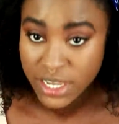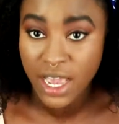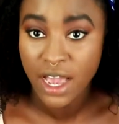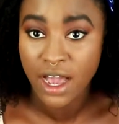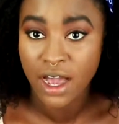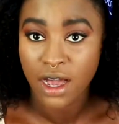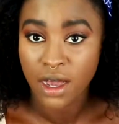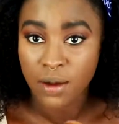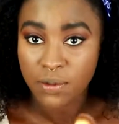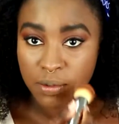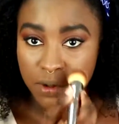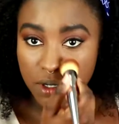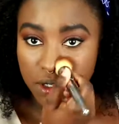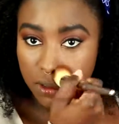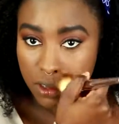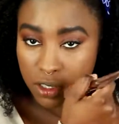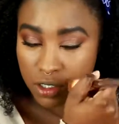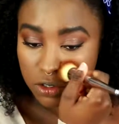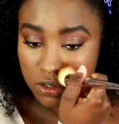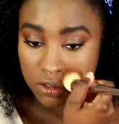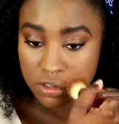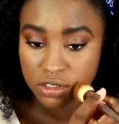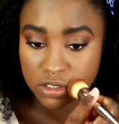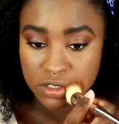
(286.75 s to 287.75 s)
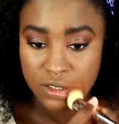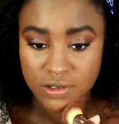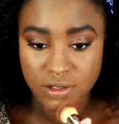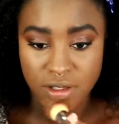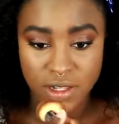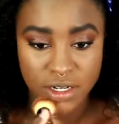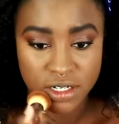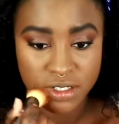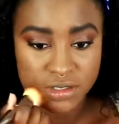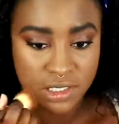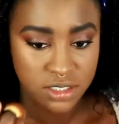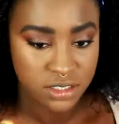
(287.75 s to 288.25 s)
get up close,
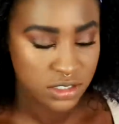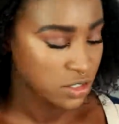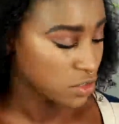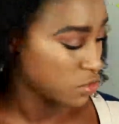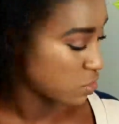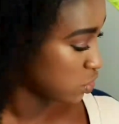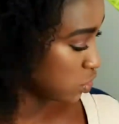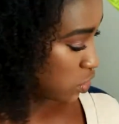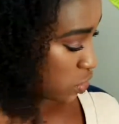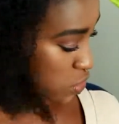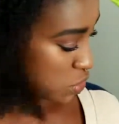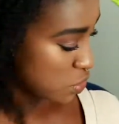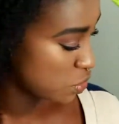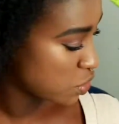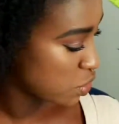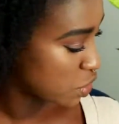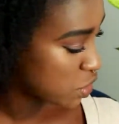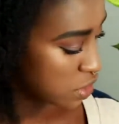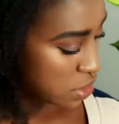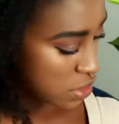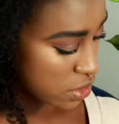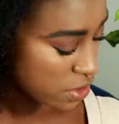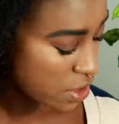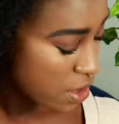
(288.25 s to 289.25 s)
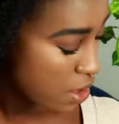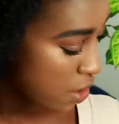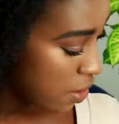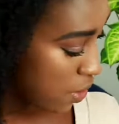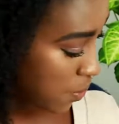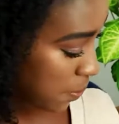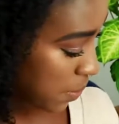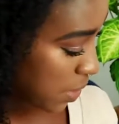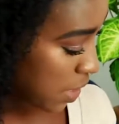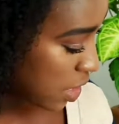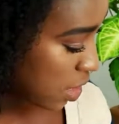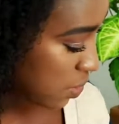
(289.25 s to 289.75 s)
then it doesn't look so good.
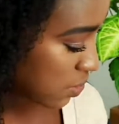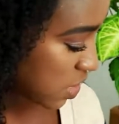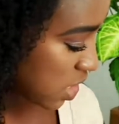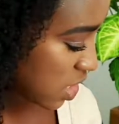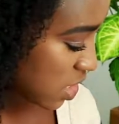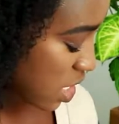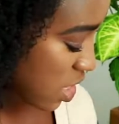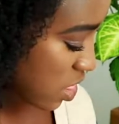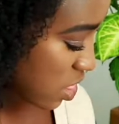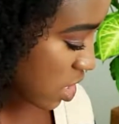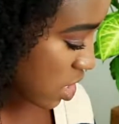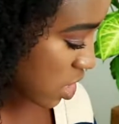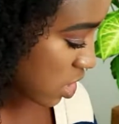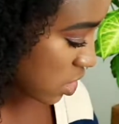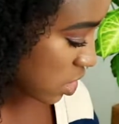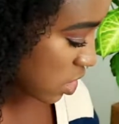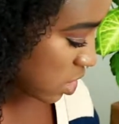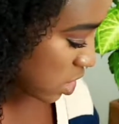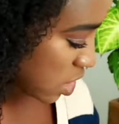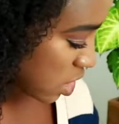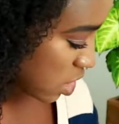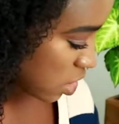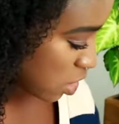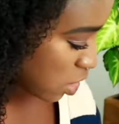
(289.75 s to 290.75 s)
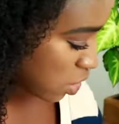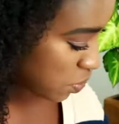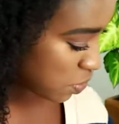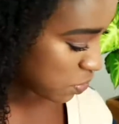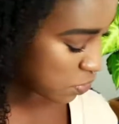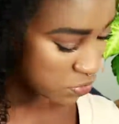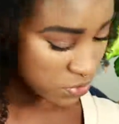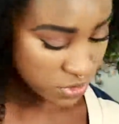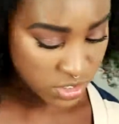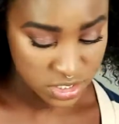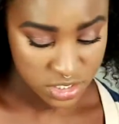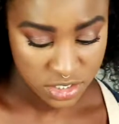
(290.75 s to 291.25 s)
But let me set the concealer
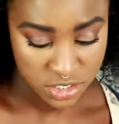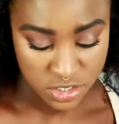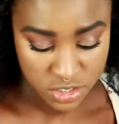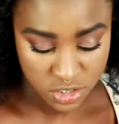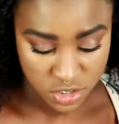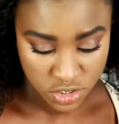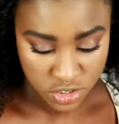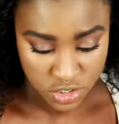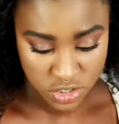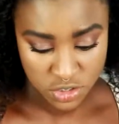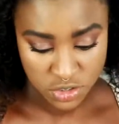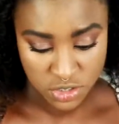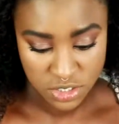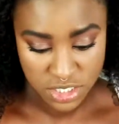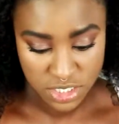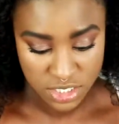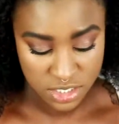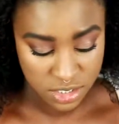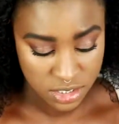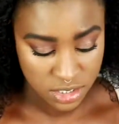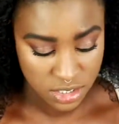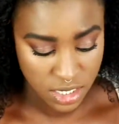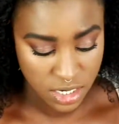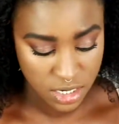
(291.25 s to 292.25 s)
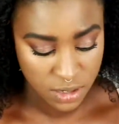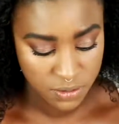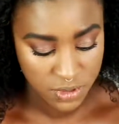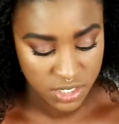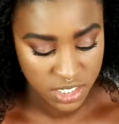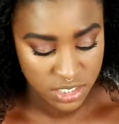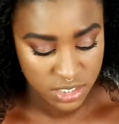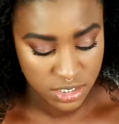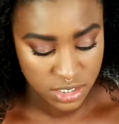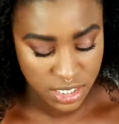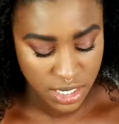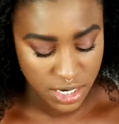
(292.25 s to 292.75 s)
before it starts to crease, and I'm
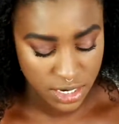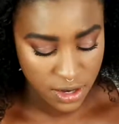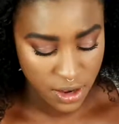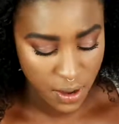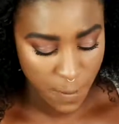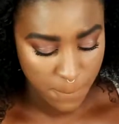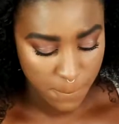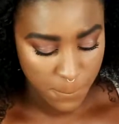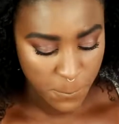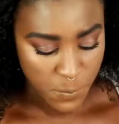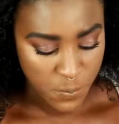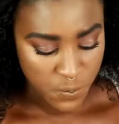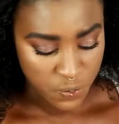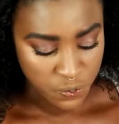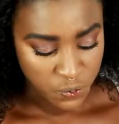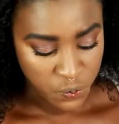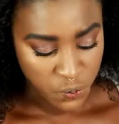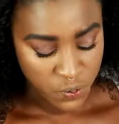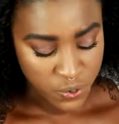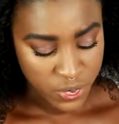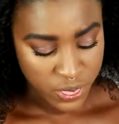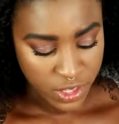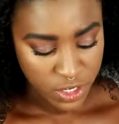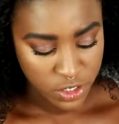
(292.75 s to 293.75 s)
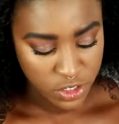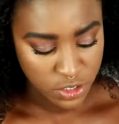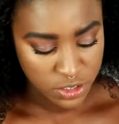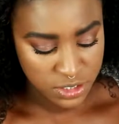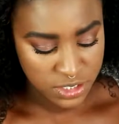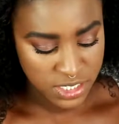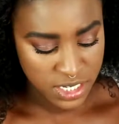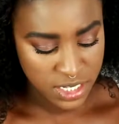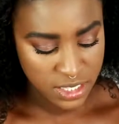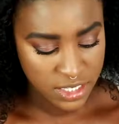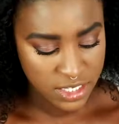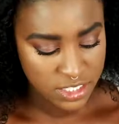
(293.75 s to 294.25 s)
going to set it
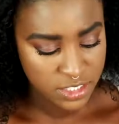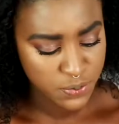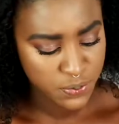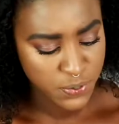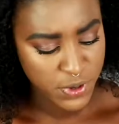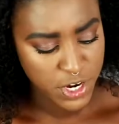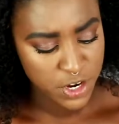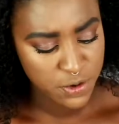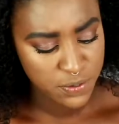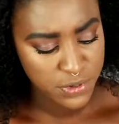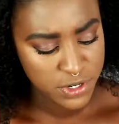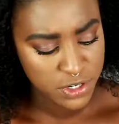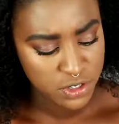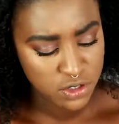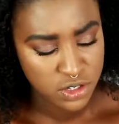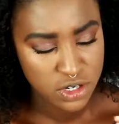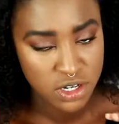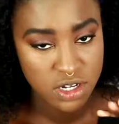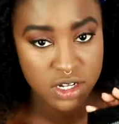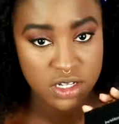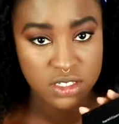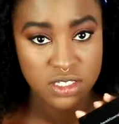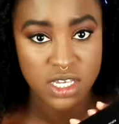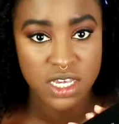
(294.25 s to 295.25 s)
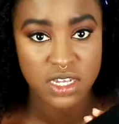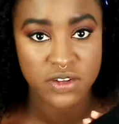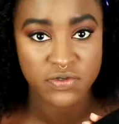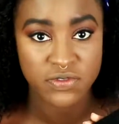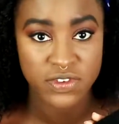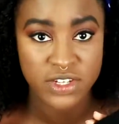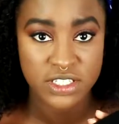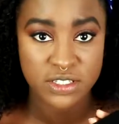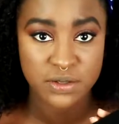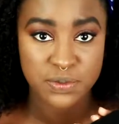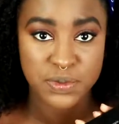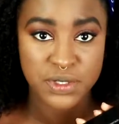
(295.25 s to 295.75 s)
using this BareMinerals
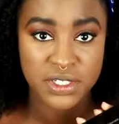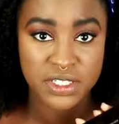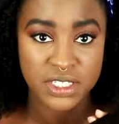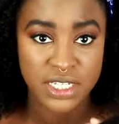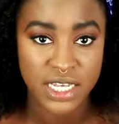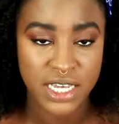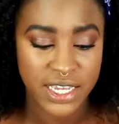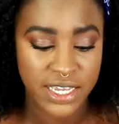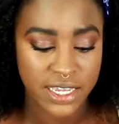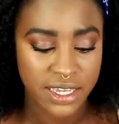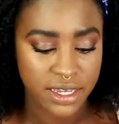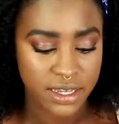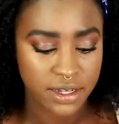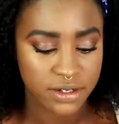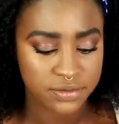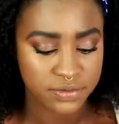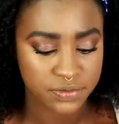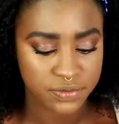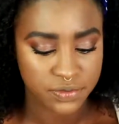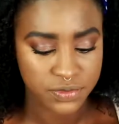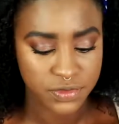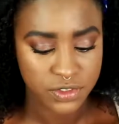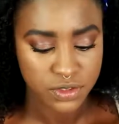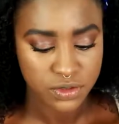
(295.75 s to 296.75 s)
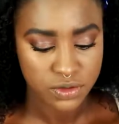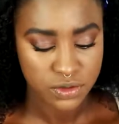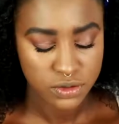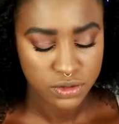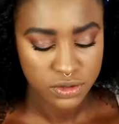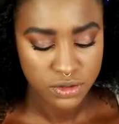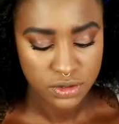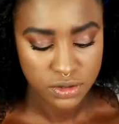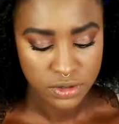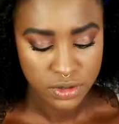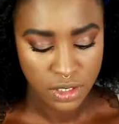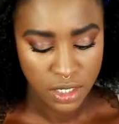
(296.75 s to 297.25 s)
Invisible Light
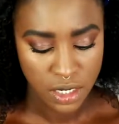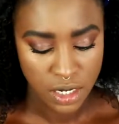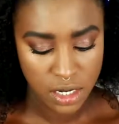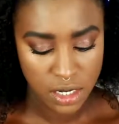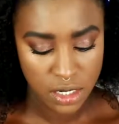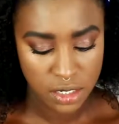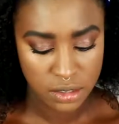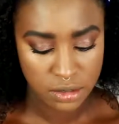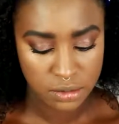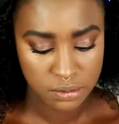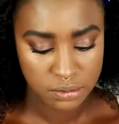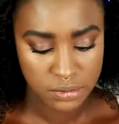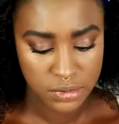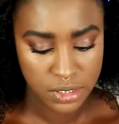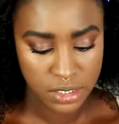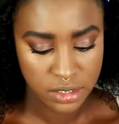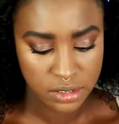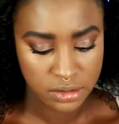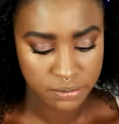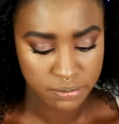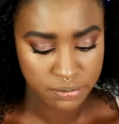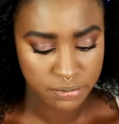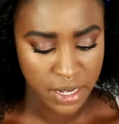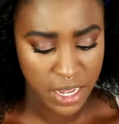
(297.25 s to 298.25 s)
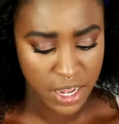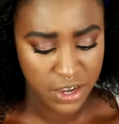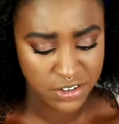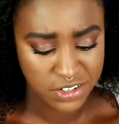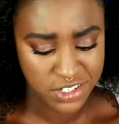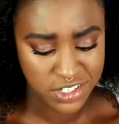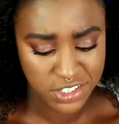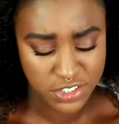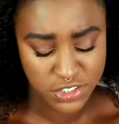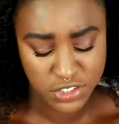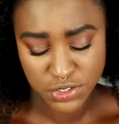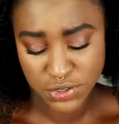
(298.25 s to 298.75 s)

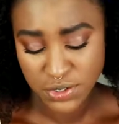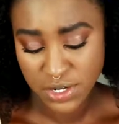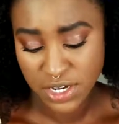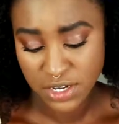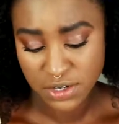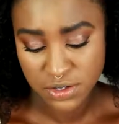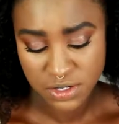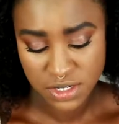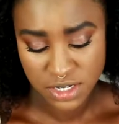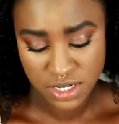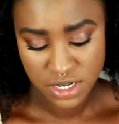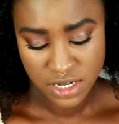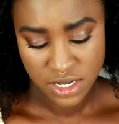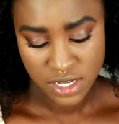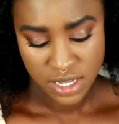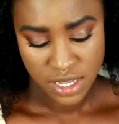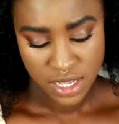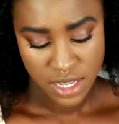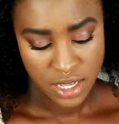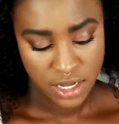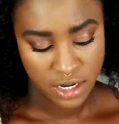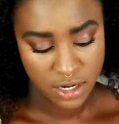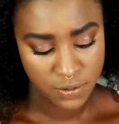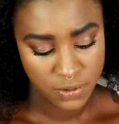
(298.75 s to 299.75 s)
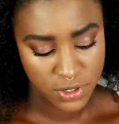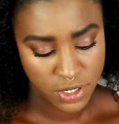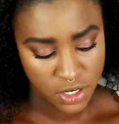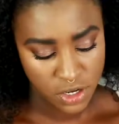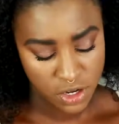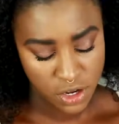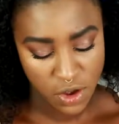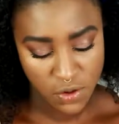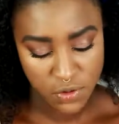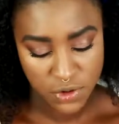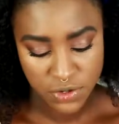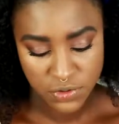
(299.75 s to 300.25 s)
powder duo. And I'm going
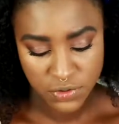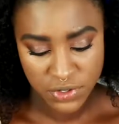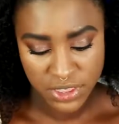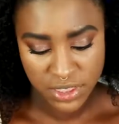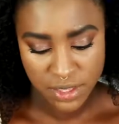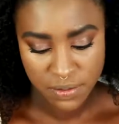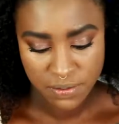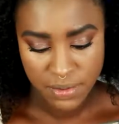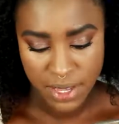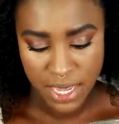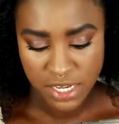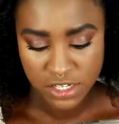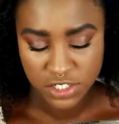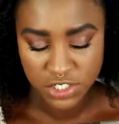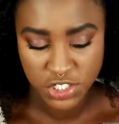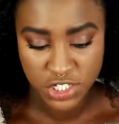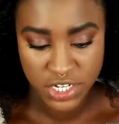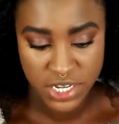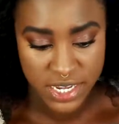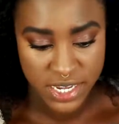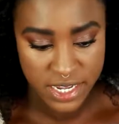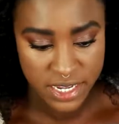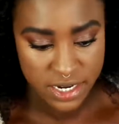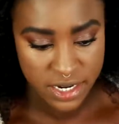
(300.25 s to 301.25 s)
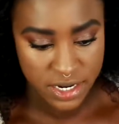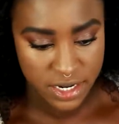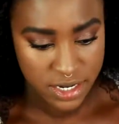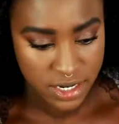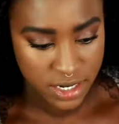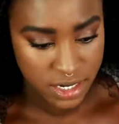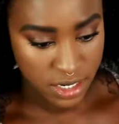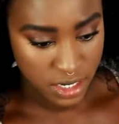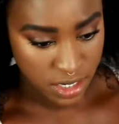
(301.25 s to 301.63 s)
to go in with the matte shade